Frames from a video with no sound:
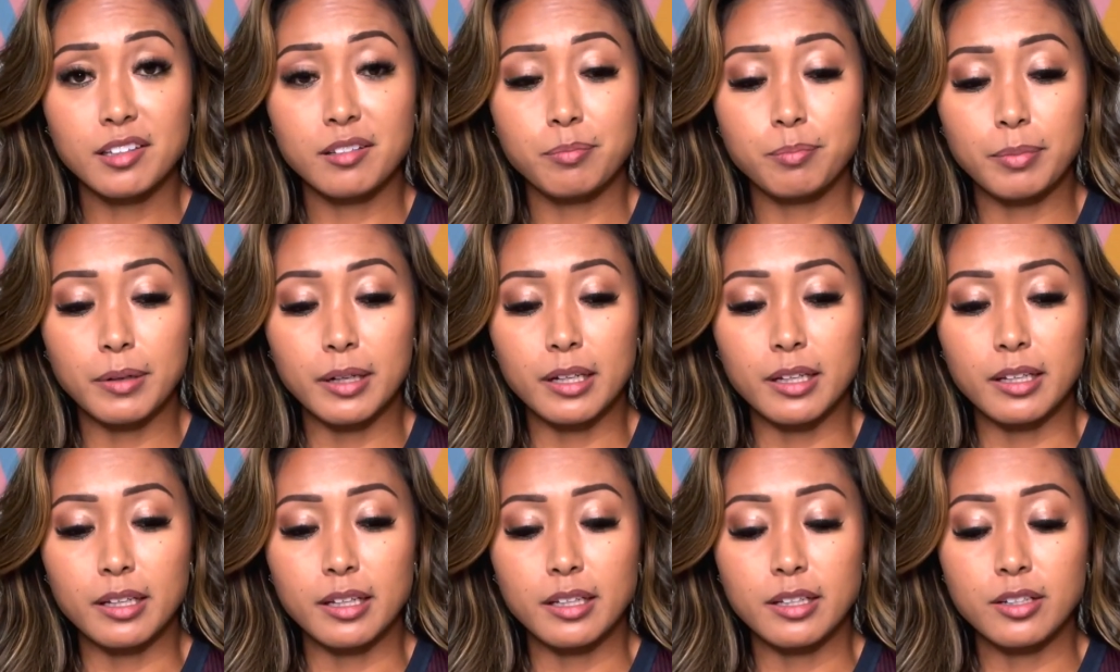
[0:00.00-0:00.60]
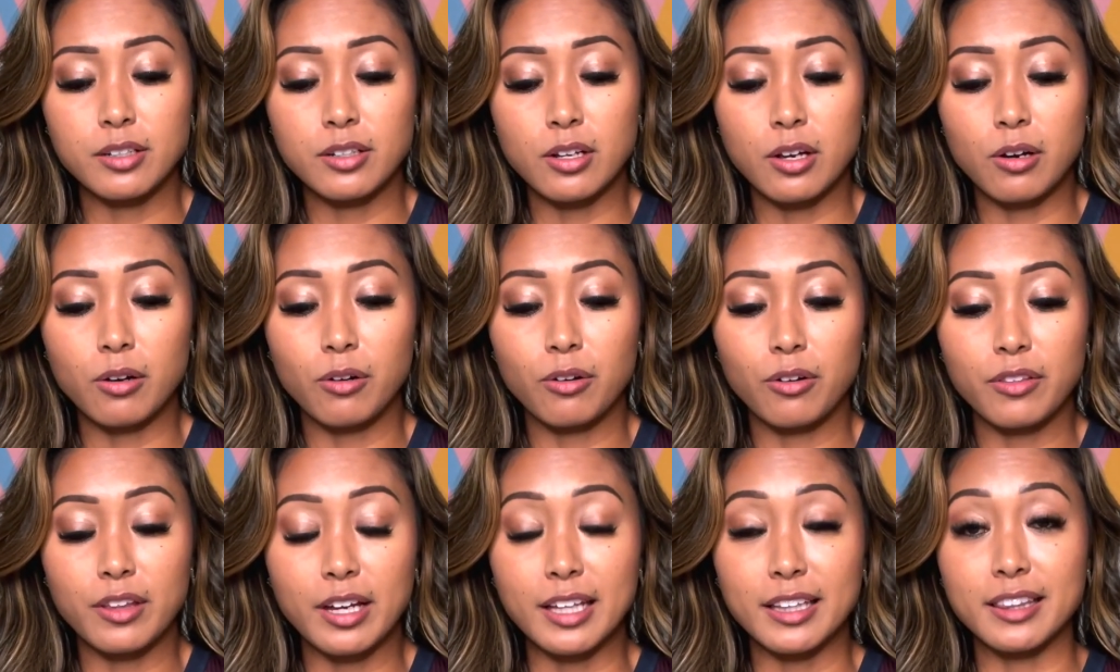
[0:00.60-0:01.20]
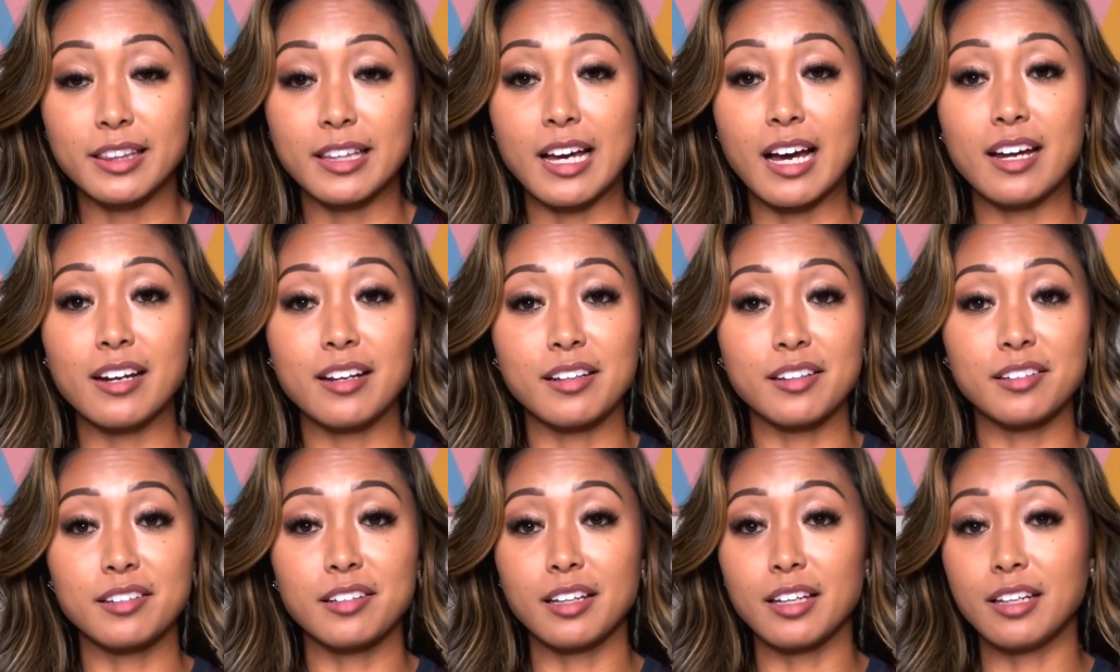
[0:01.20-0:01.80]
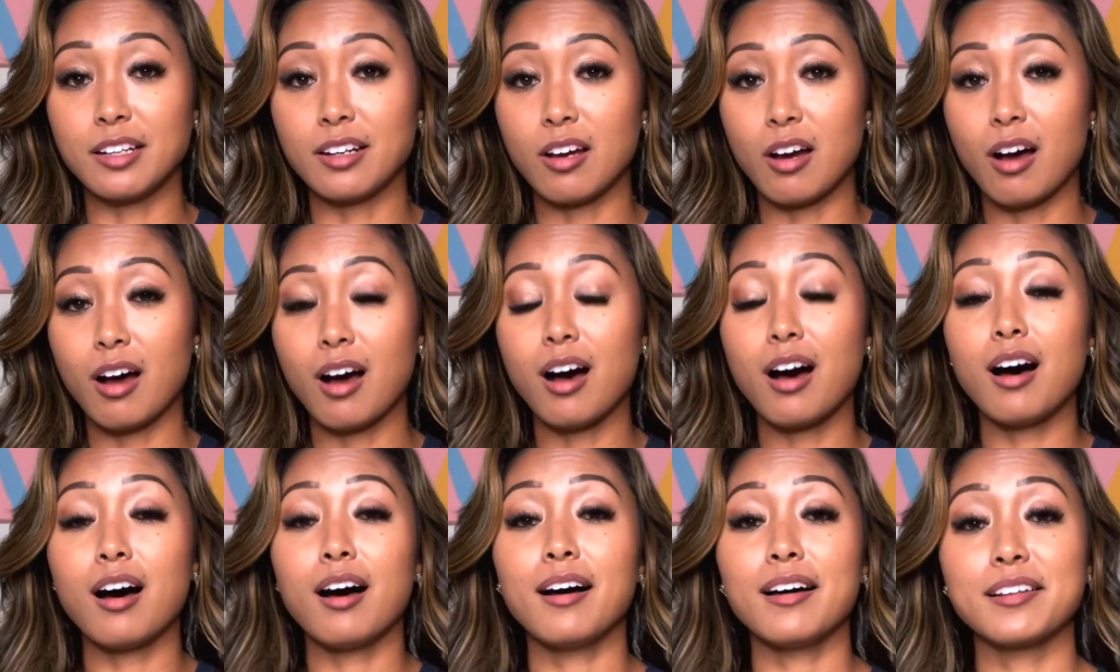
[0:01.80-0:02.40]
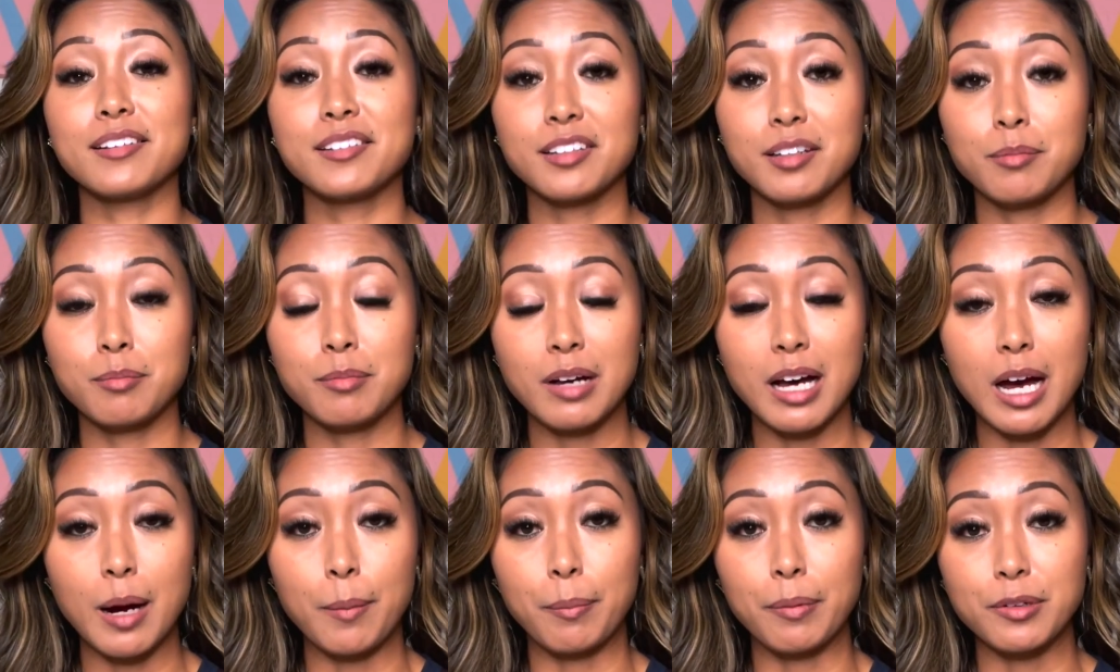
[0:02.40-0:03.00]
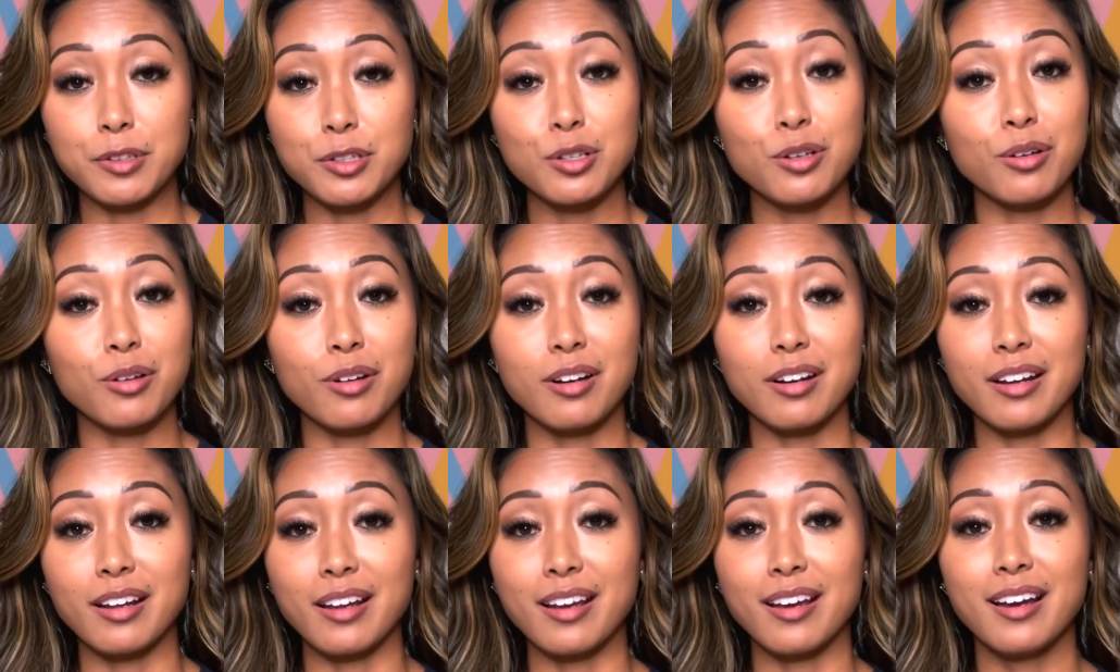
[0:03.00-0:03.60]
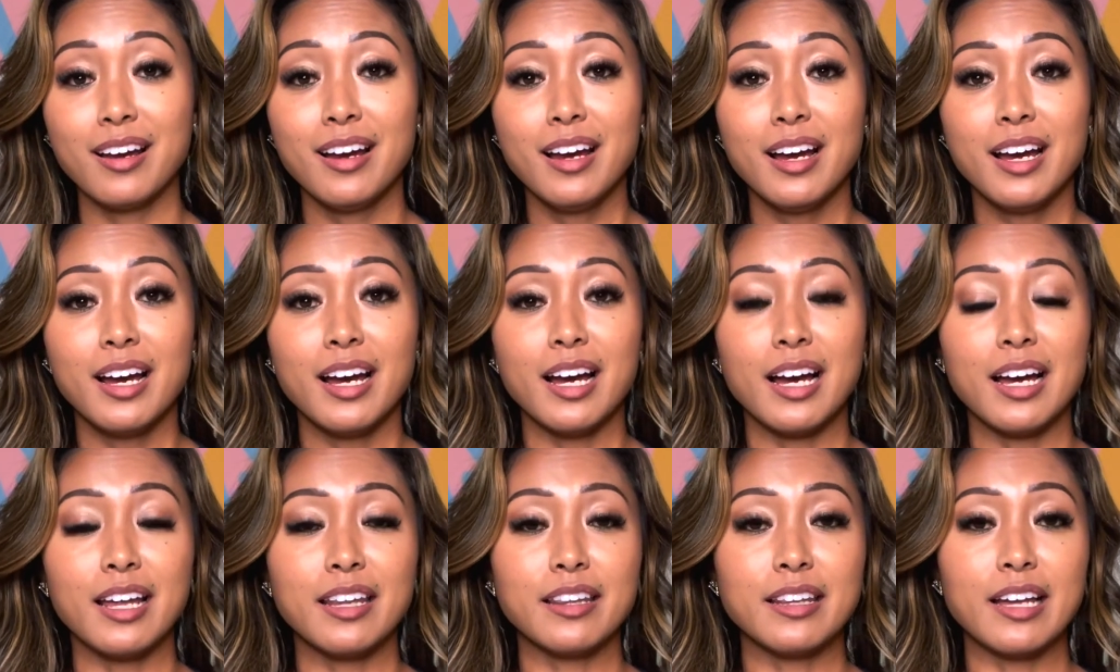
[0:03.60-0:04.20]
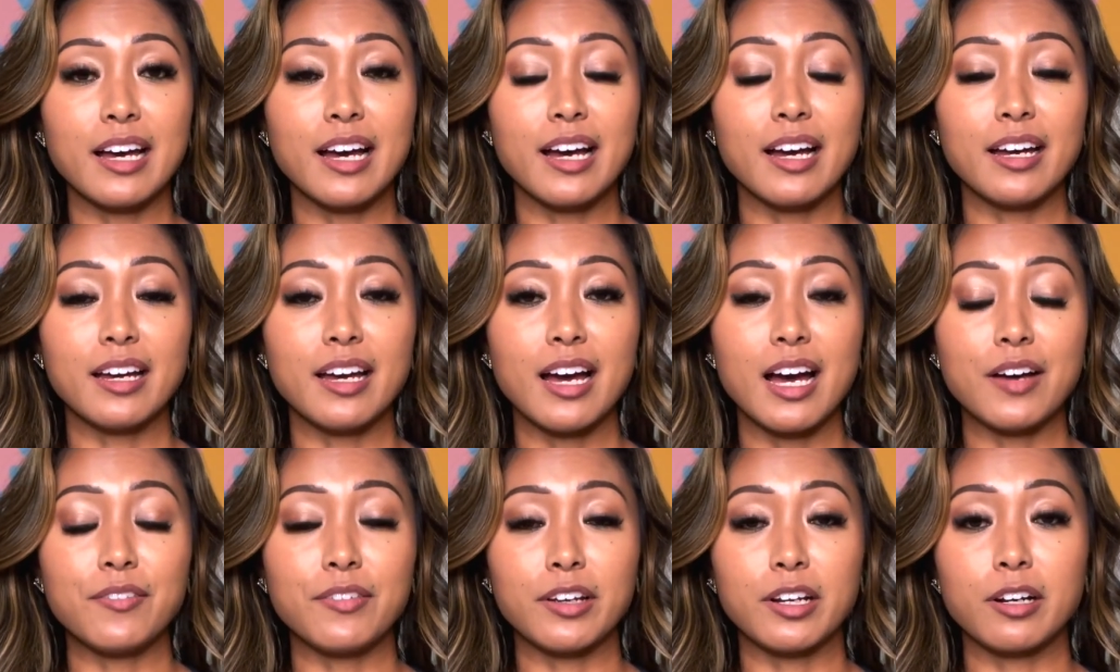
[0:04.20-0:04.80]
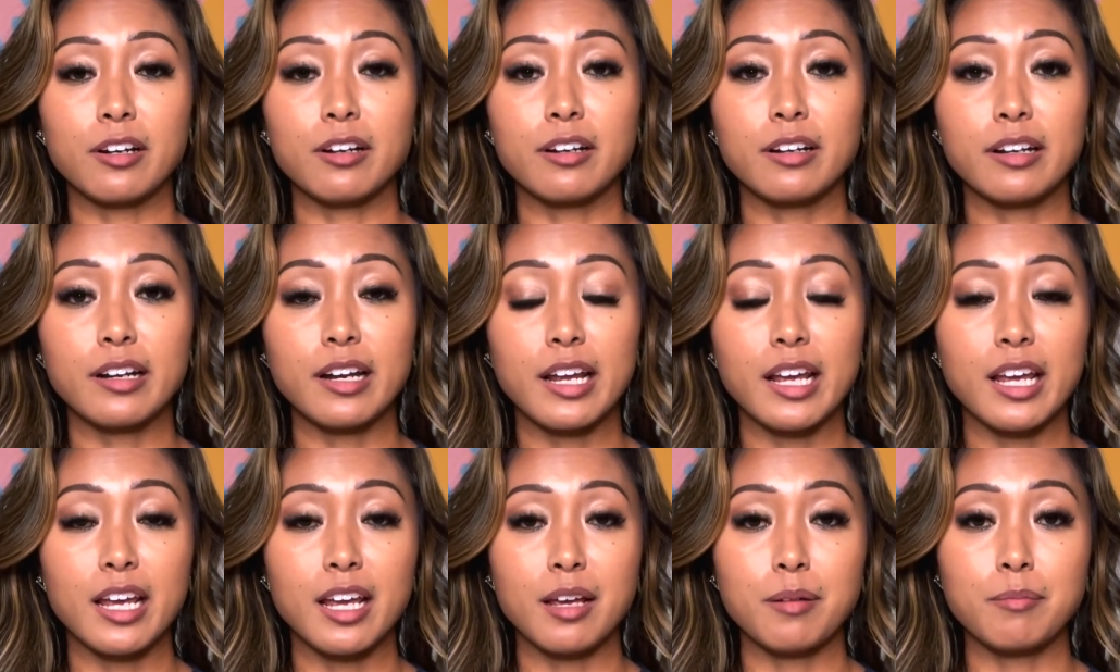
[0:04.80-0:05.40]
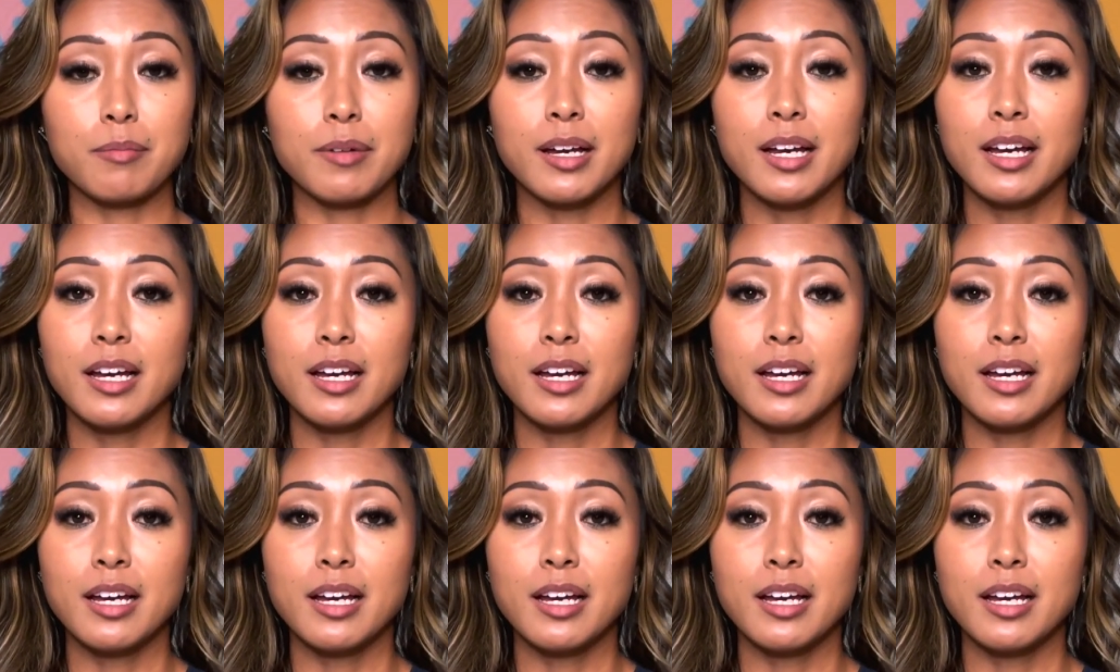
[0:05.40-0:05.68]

but know that that is an awesome opportunity, and that having your name,